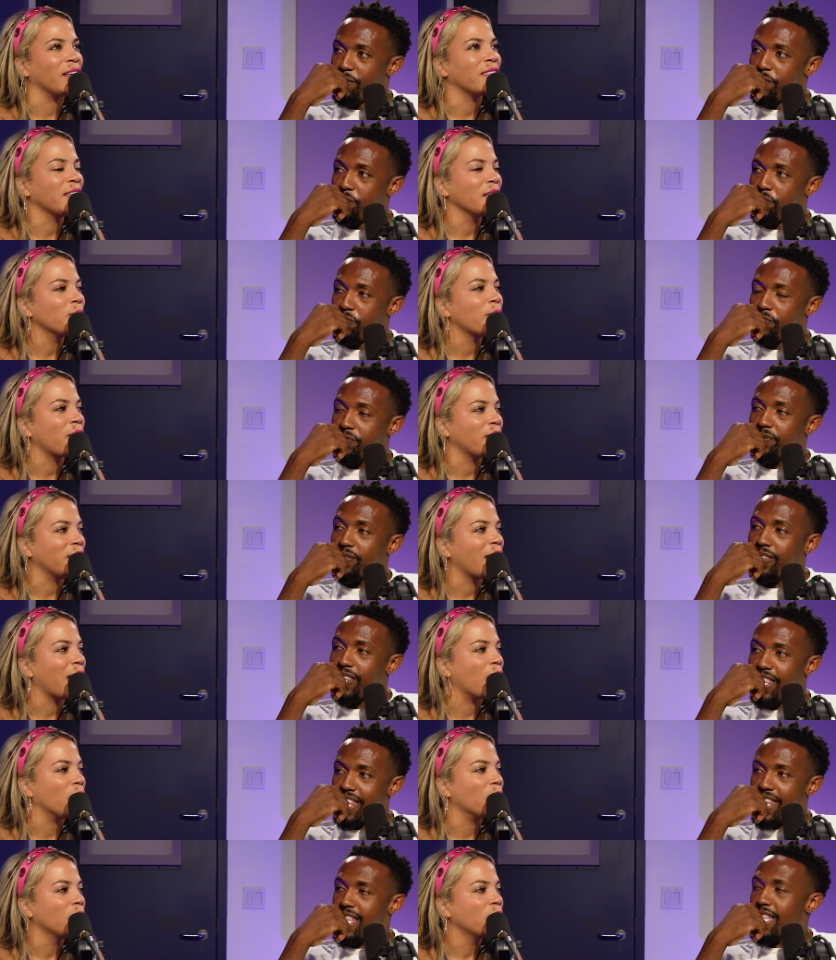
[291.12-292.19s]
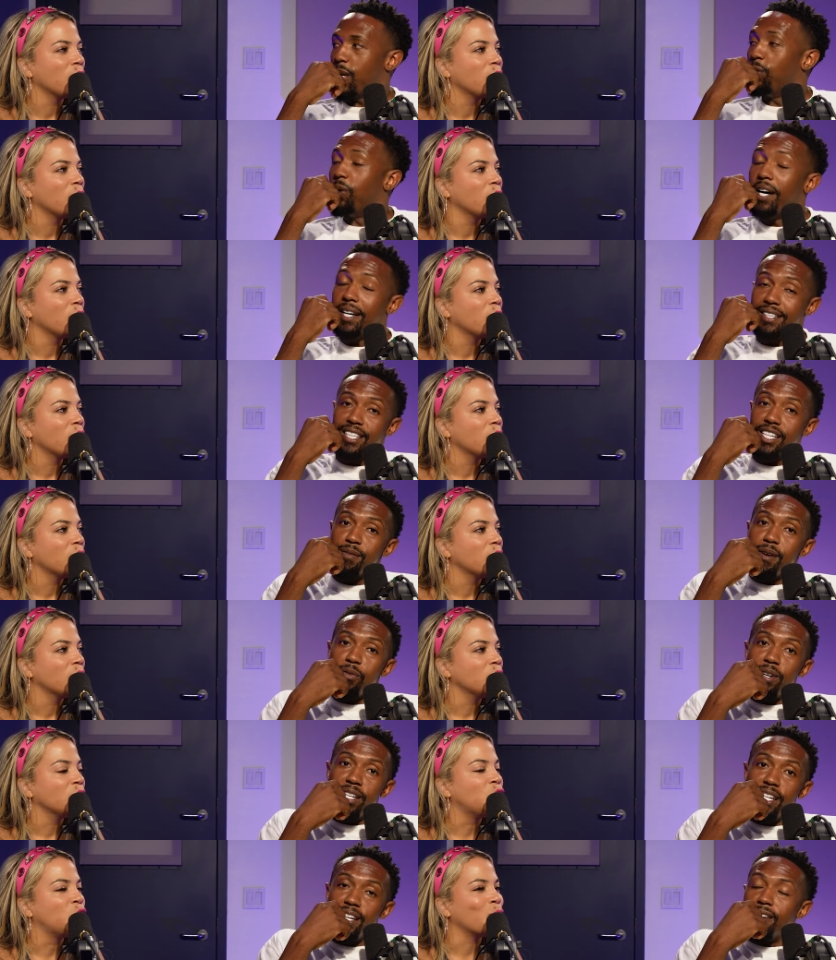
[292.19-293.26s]
Speaker 1: it. Think about it now.
Speaker 2: What? Think about
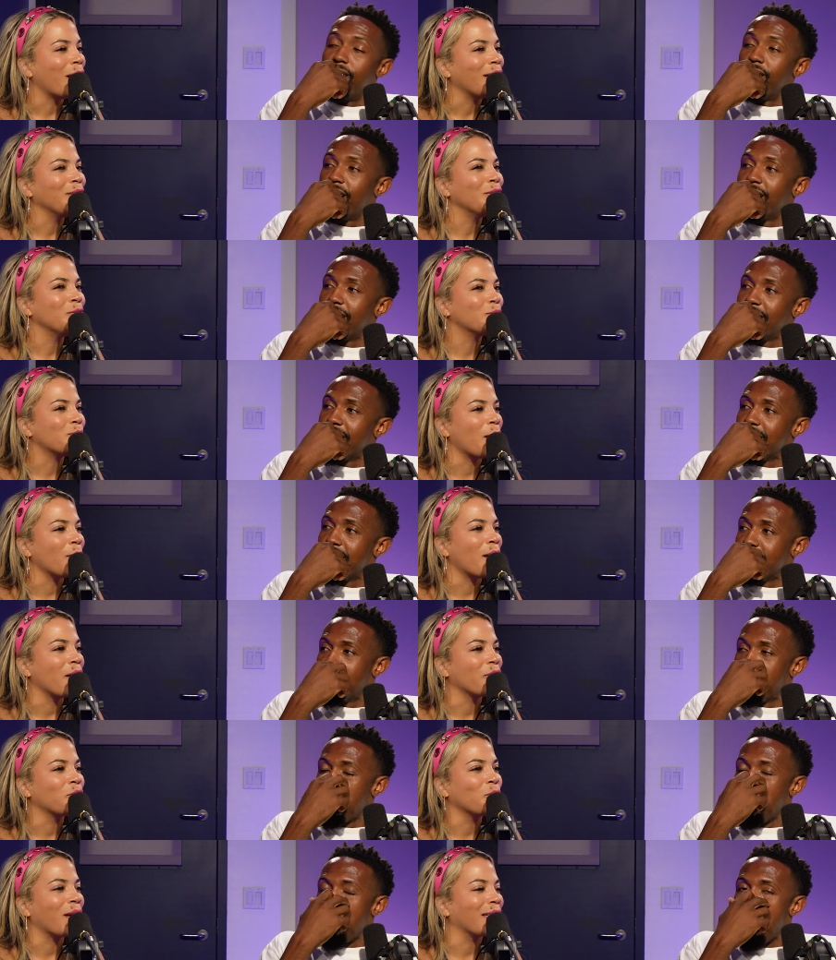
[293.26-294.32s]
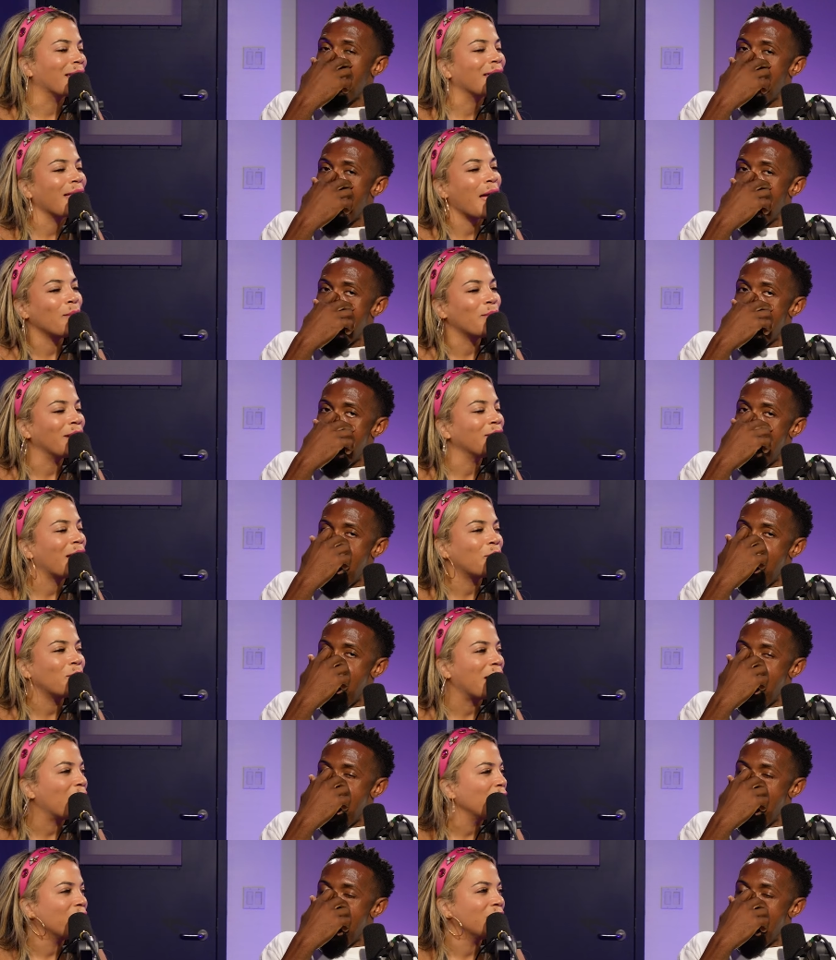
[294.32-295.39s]
what now? Do
Speaker 1: I use my mouth? Do I clap back? I don't,
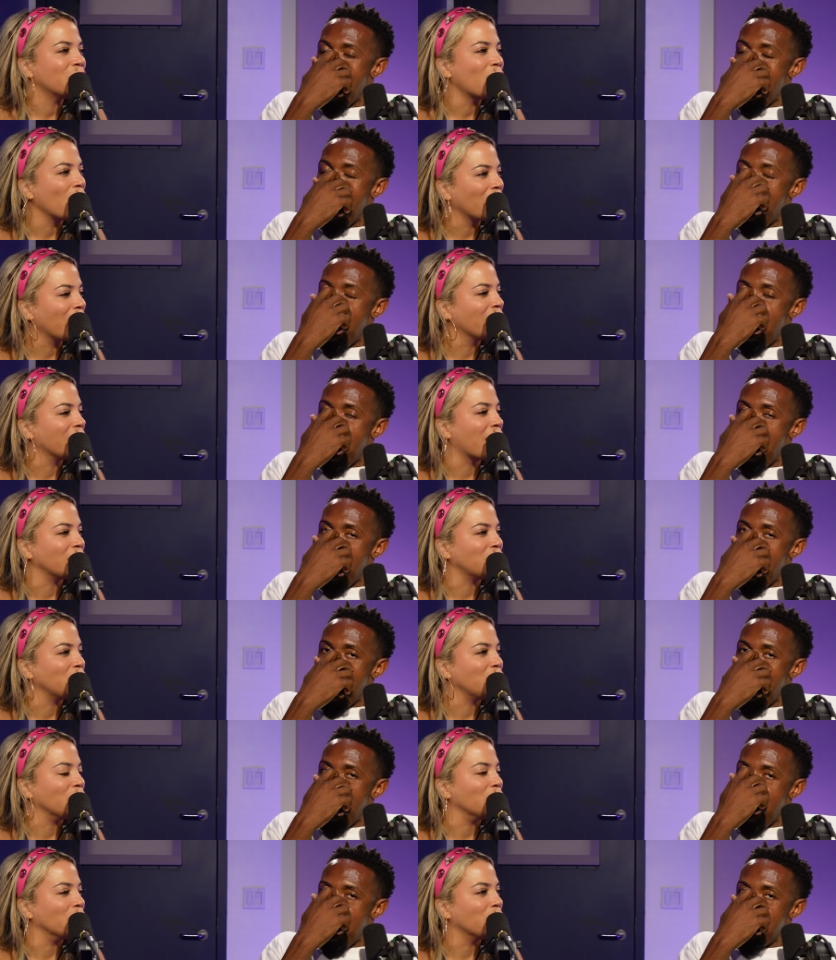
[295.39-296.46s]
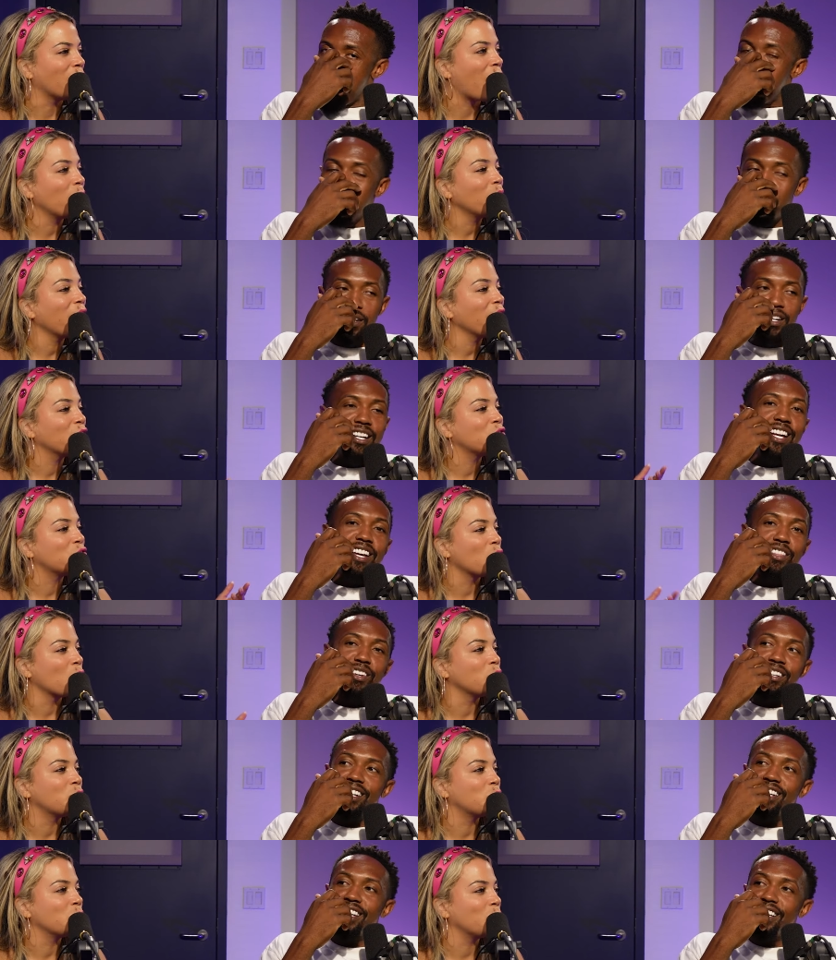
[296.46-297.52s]
I don't even talk like that to you. Heather, I'm like
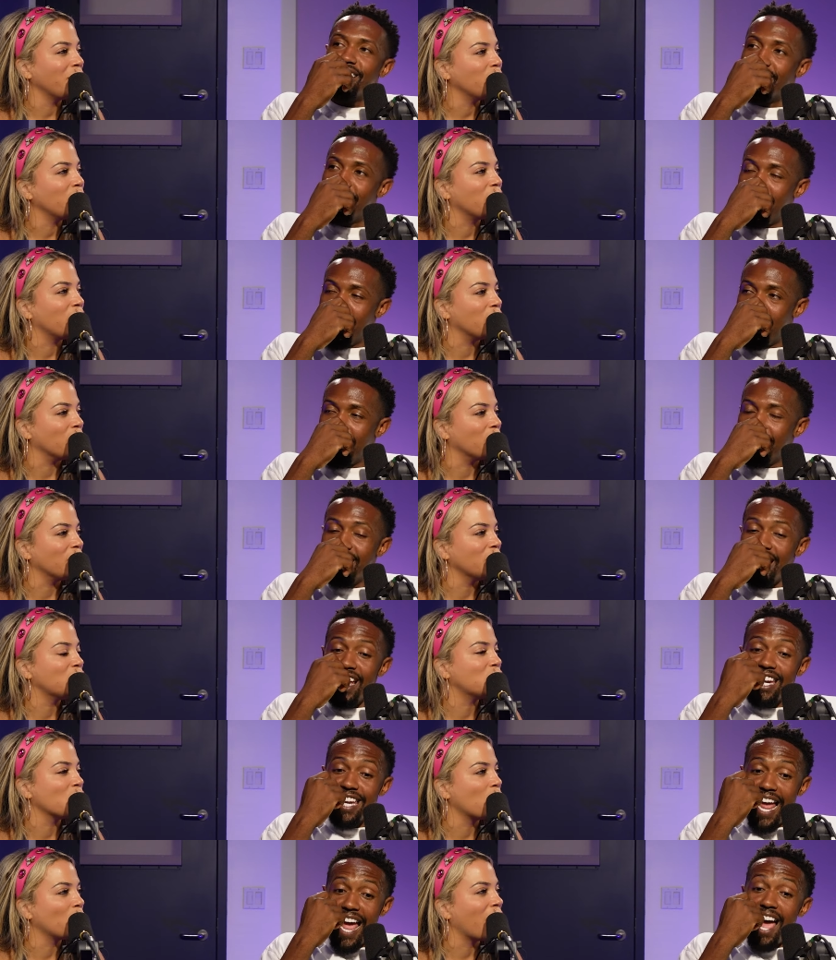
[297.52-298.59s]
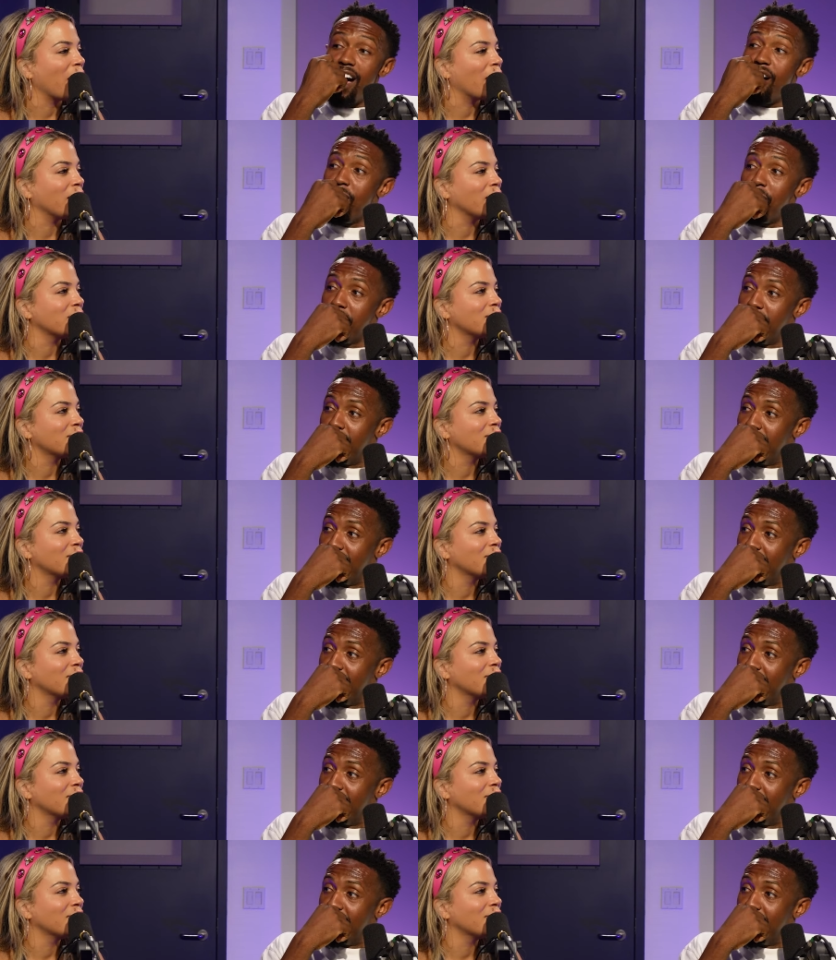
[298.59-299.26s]
Heather. so sweet with you. And yeah, so now, nice.